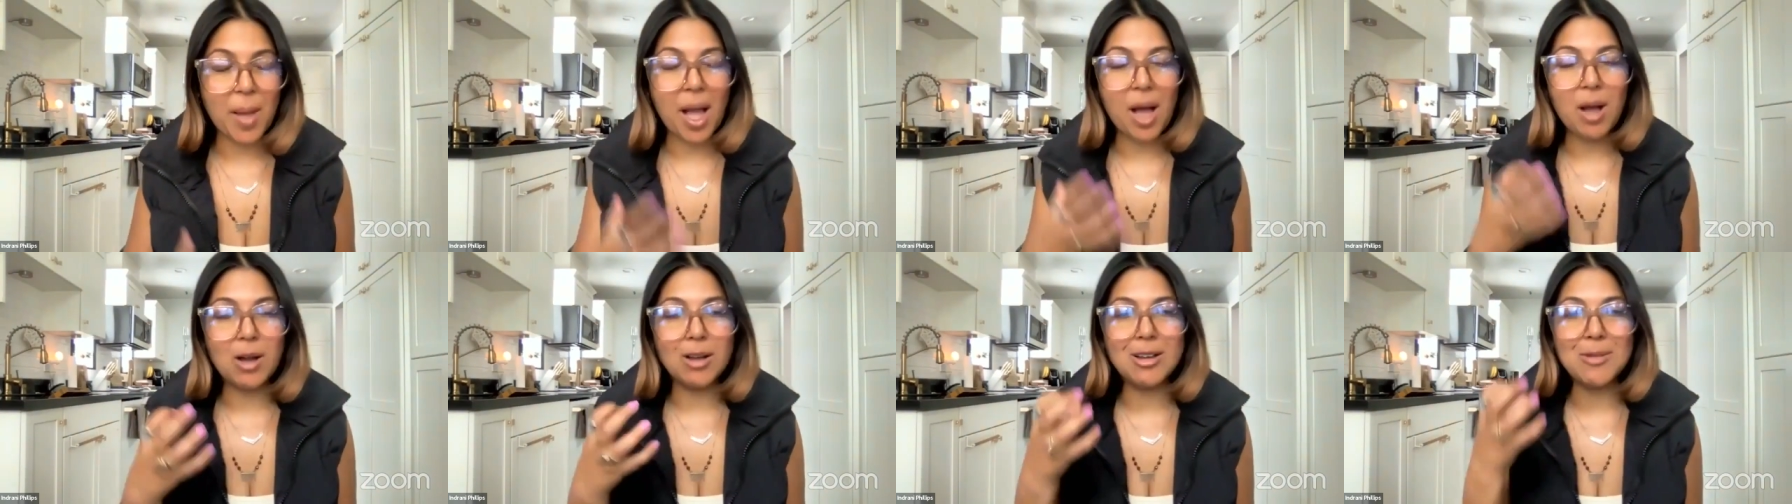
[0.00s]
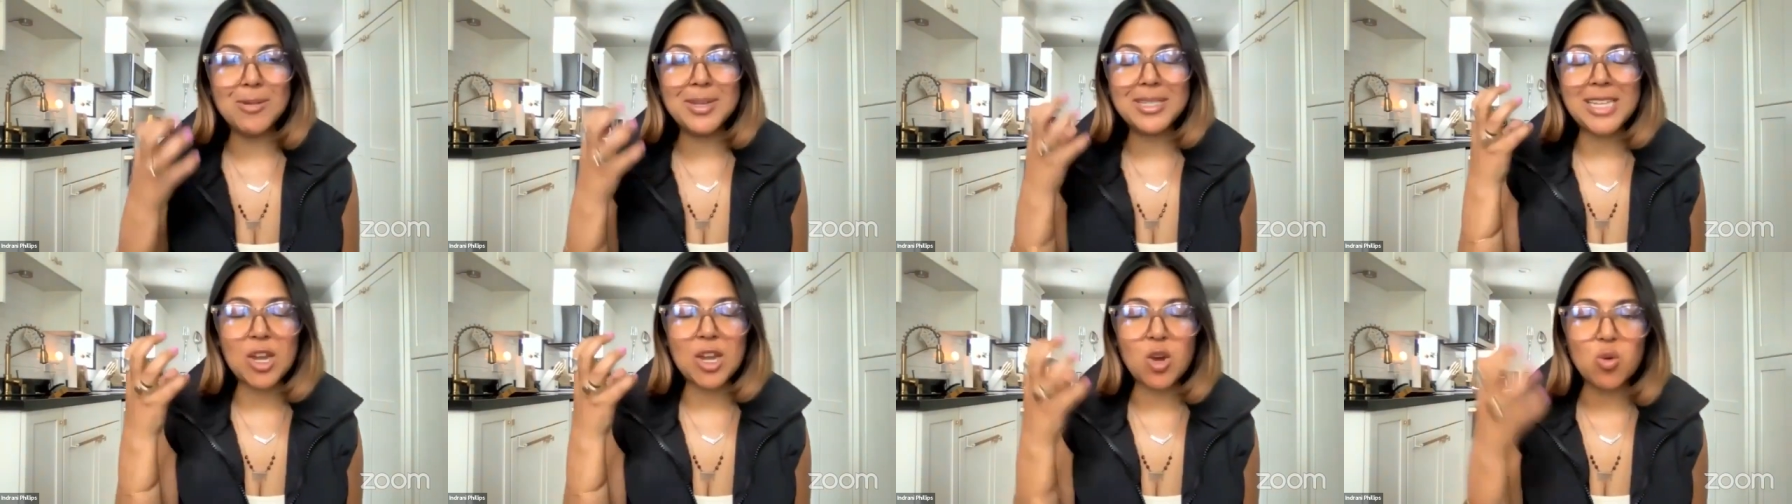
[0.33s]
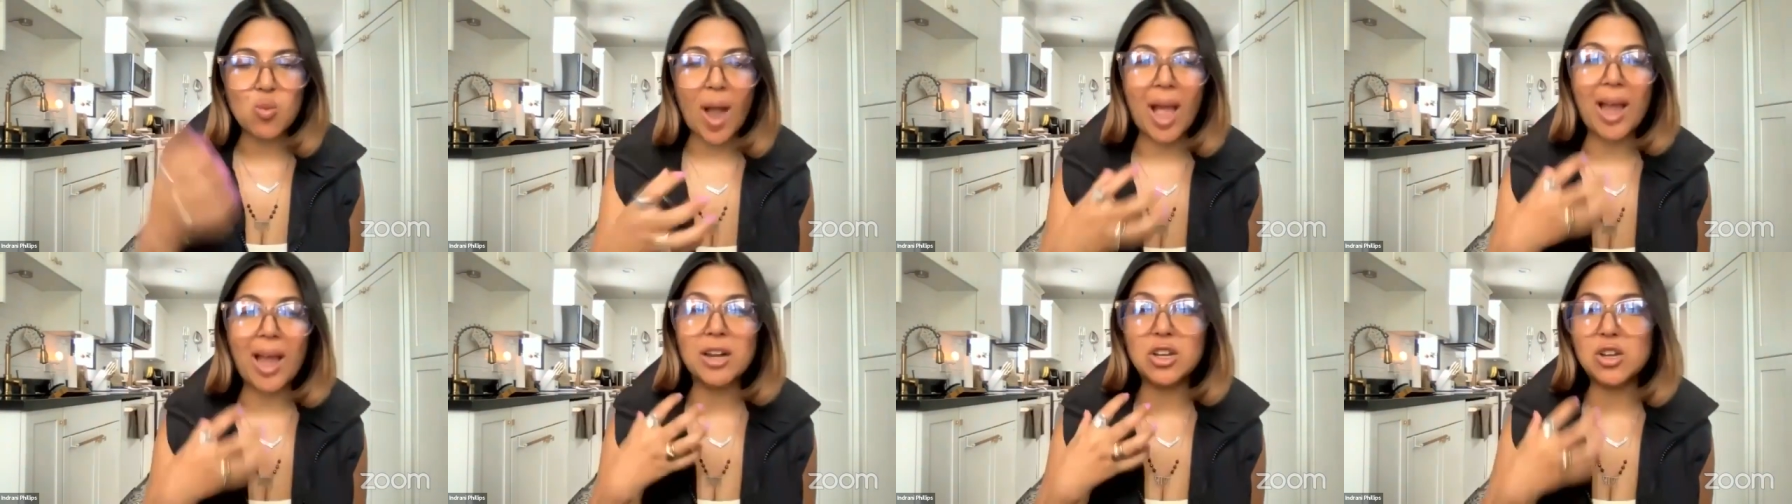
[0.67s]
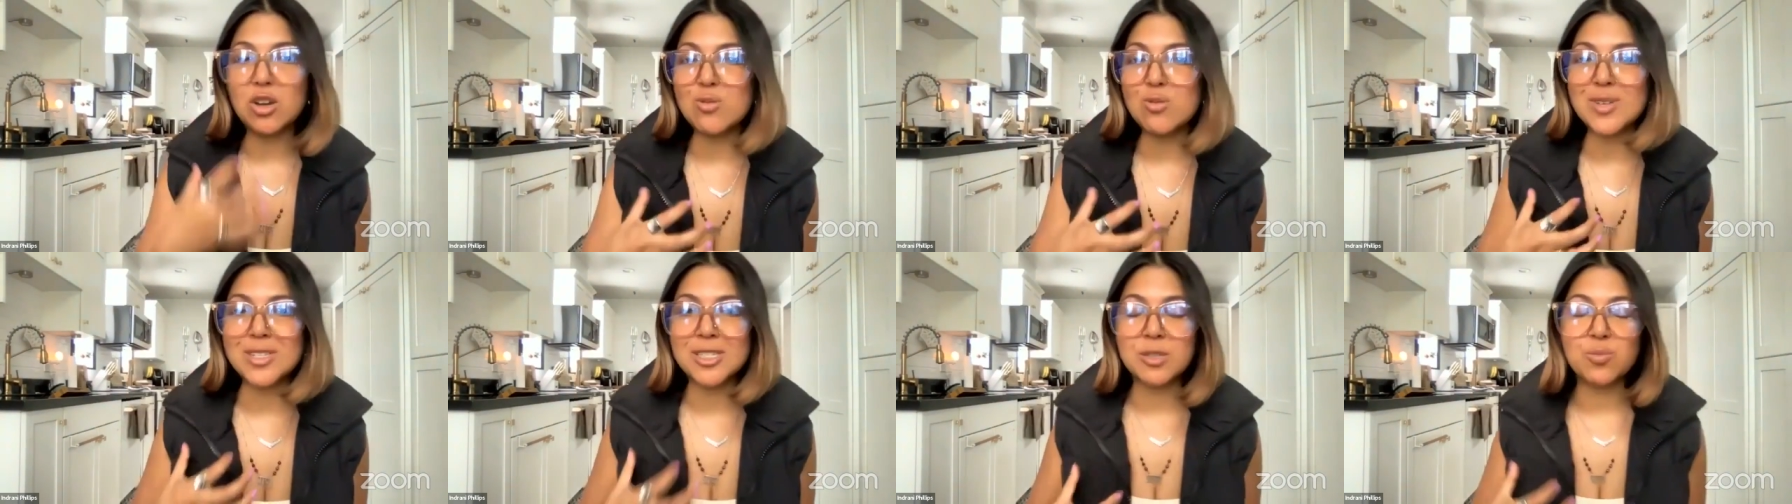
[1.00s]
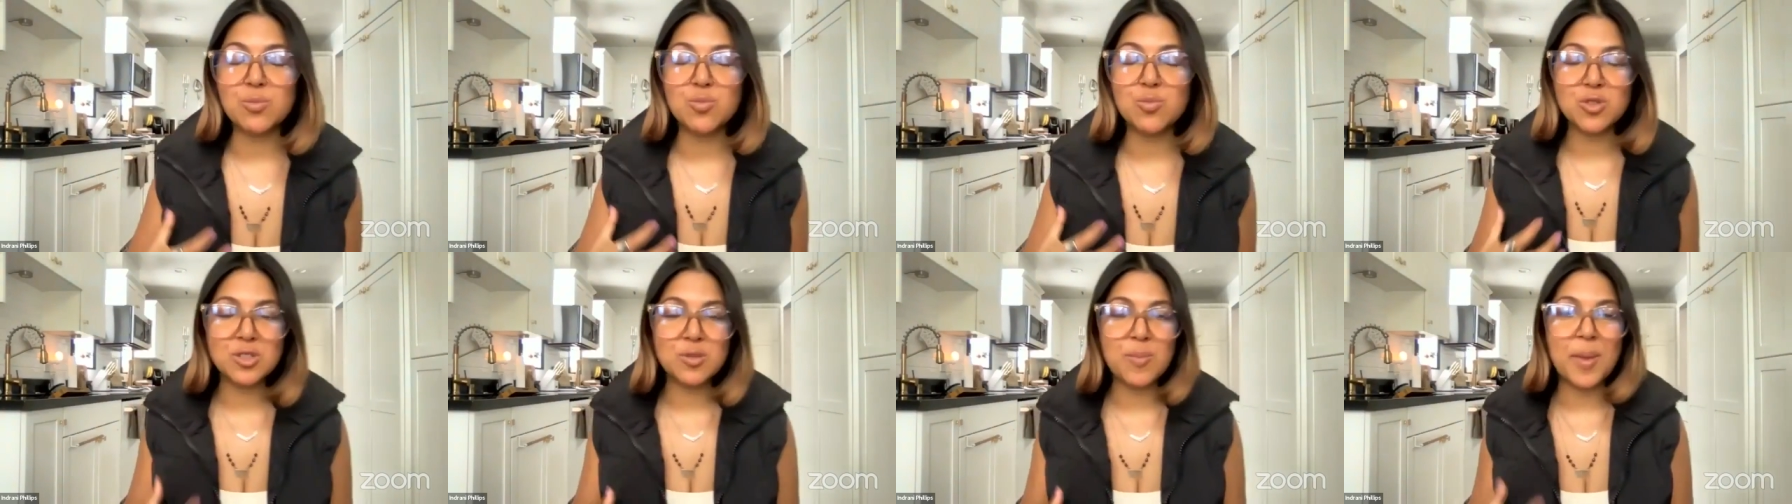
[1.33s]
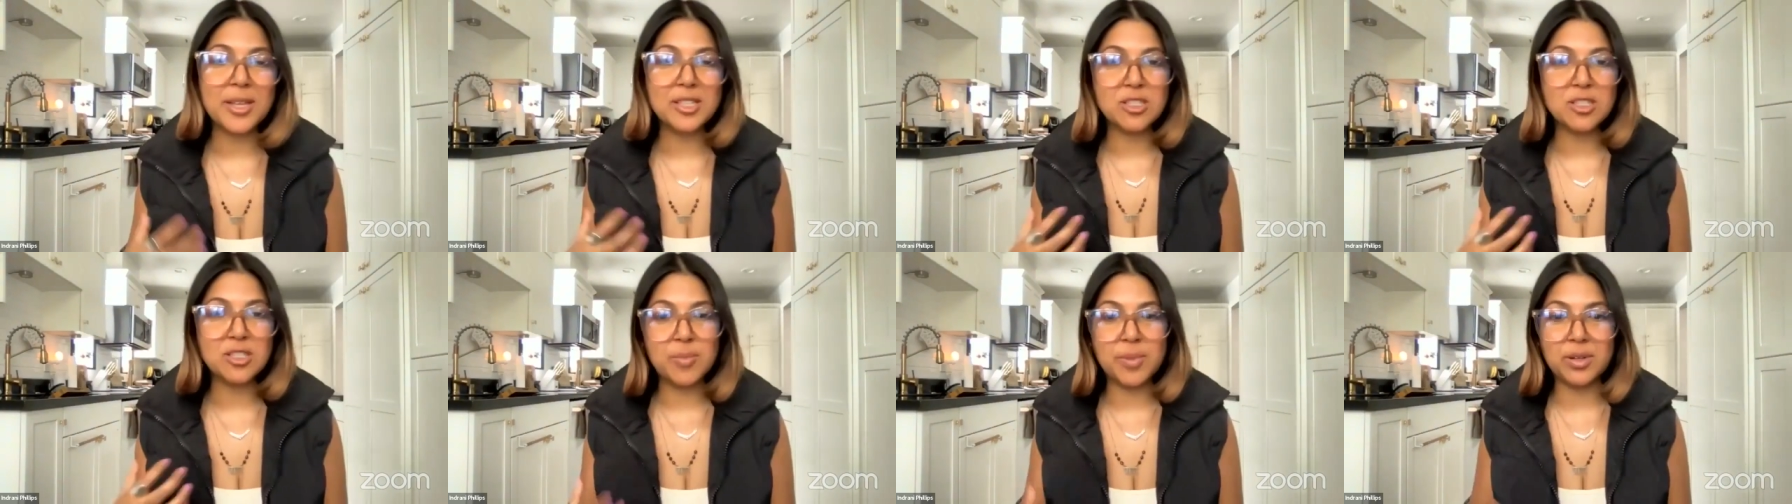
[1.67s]
How can we take radical res-
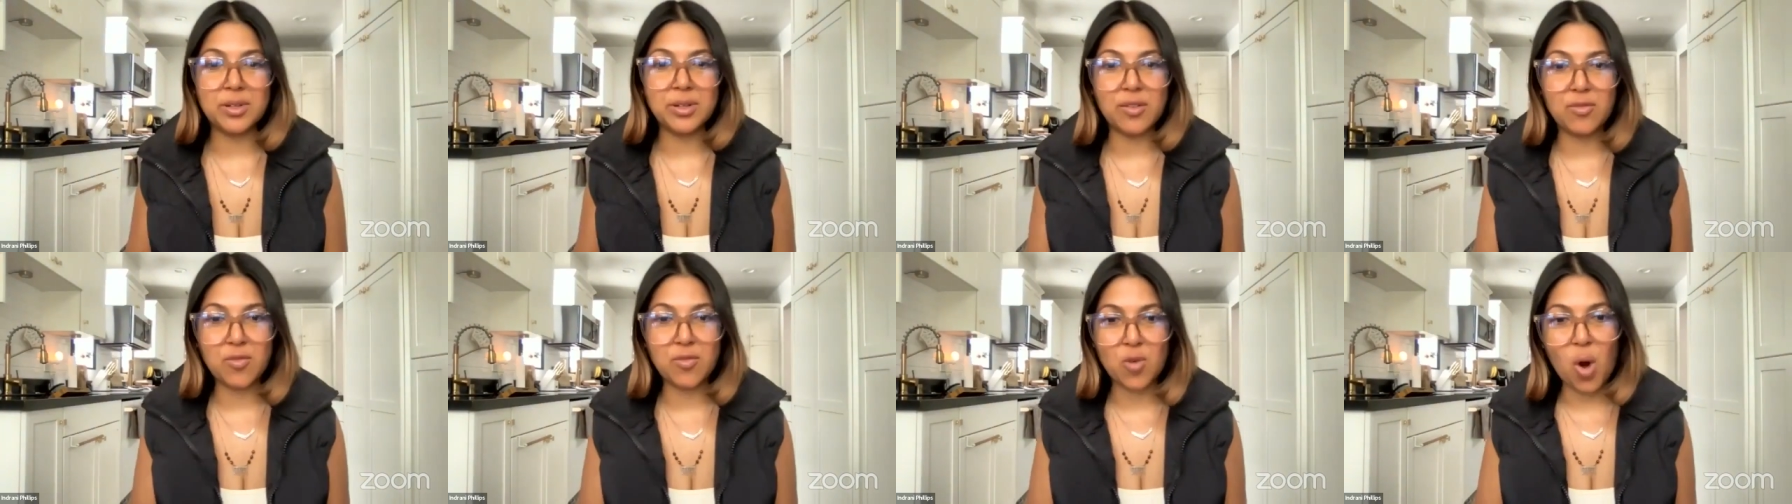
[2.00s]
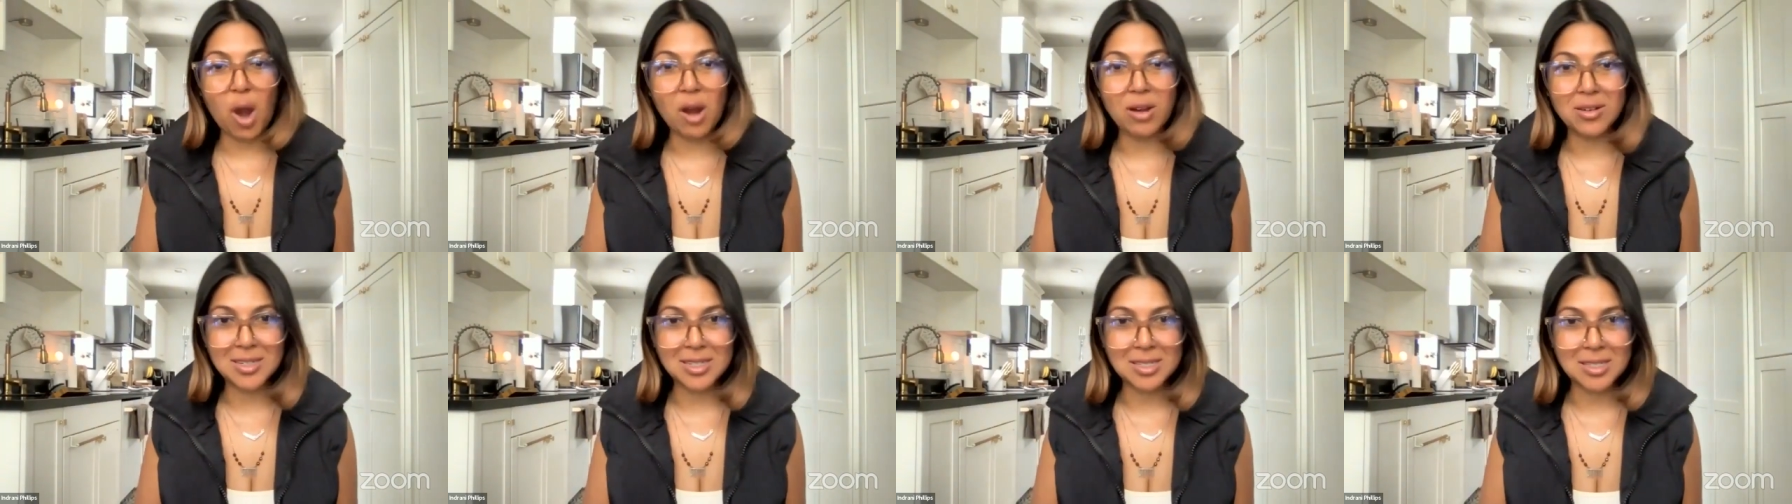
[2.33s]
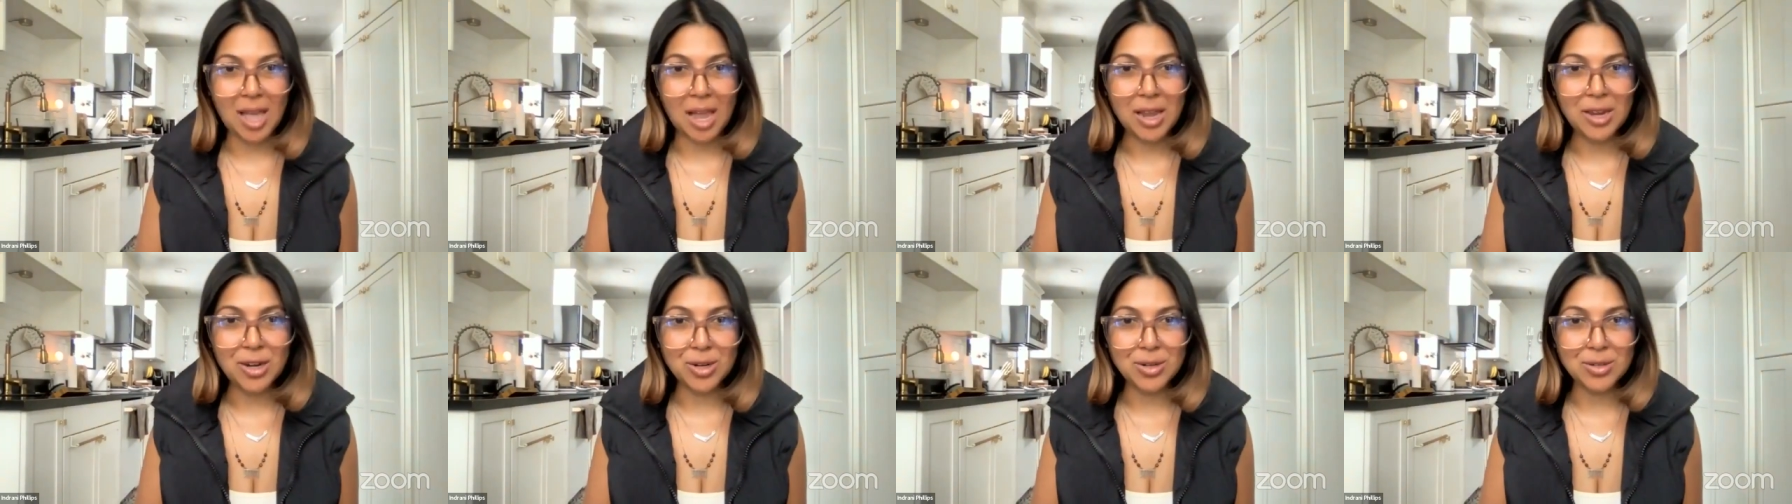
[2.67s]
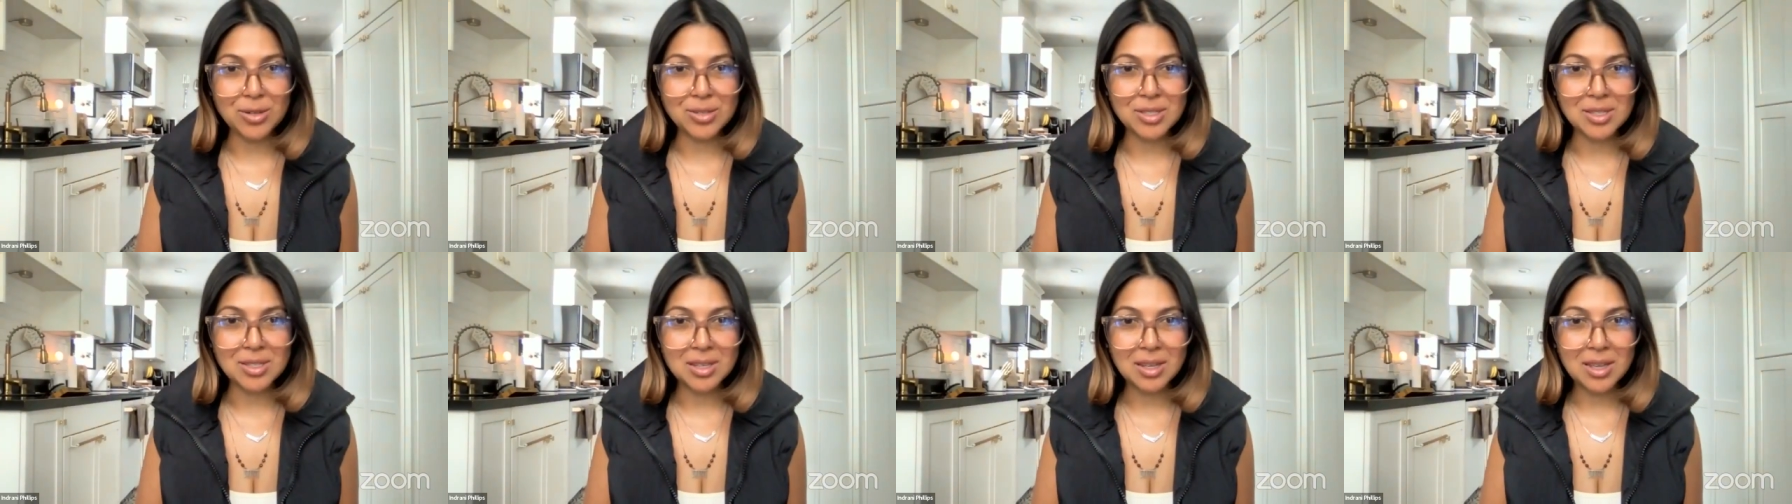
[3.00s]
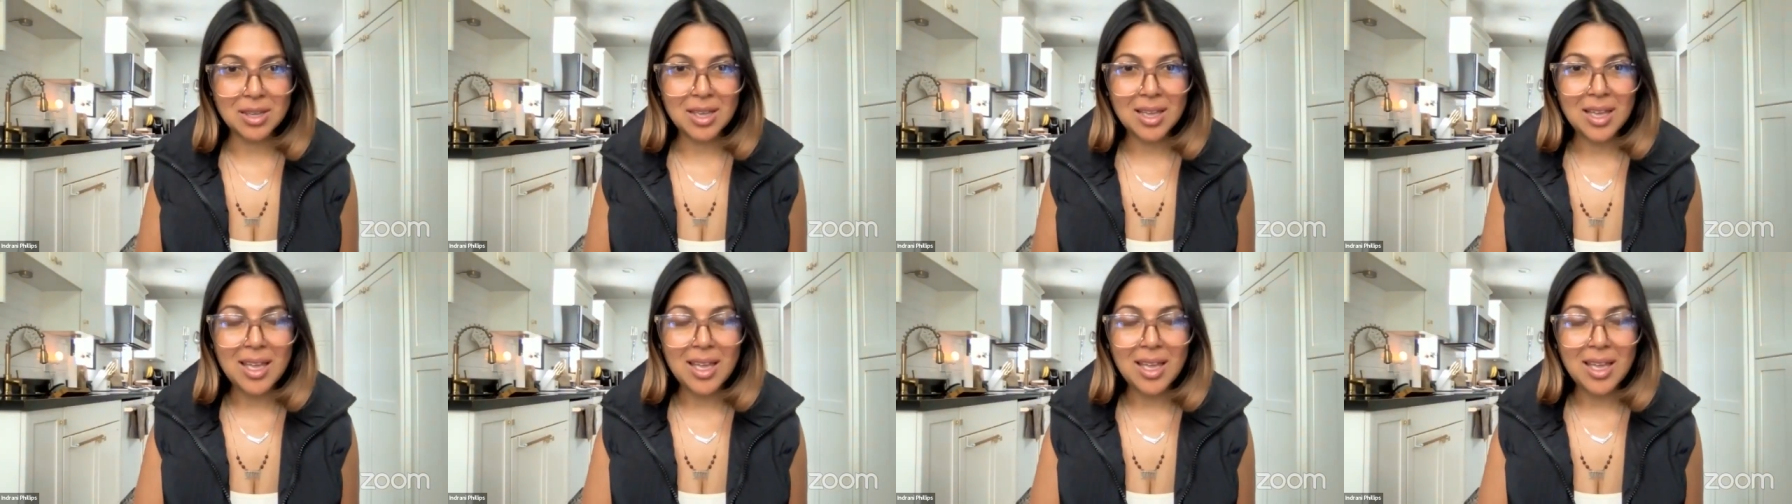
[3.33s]
responsibility for our desires?